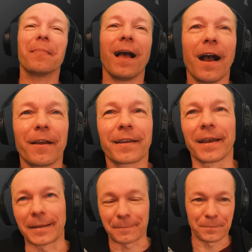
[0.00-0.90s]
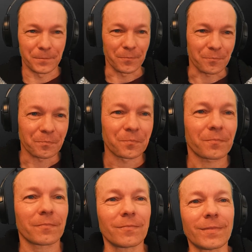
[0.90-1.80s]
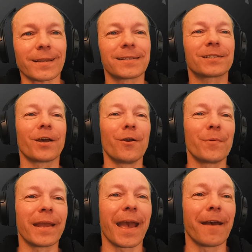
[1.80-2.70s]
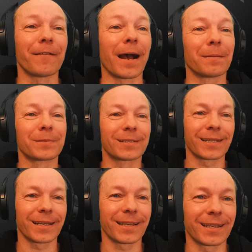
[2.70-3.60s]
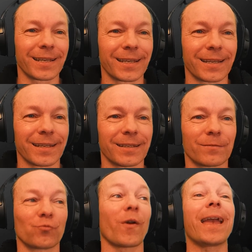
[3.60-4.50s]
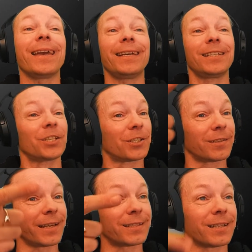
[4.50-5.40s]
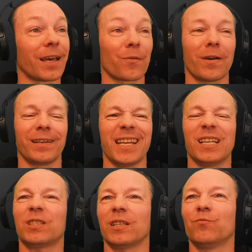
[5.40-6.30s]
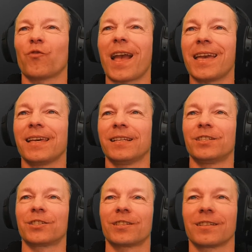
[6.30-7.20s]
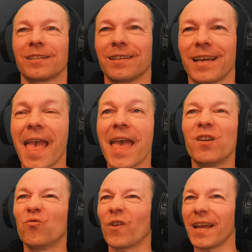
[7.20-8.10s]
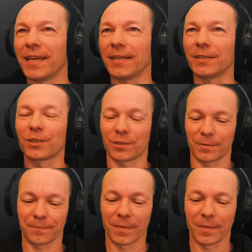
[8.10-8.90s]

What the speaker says: Okay. So we have upset, raged. That's another one. He is enraged. Enraged.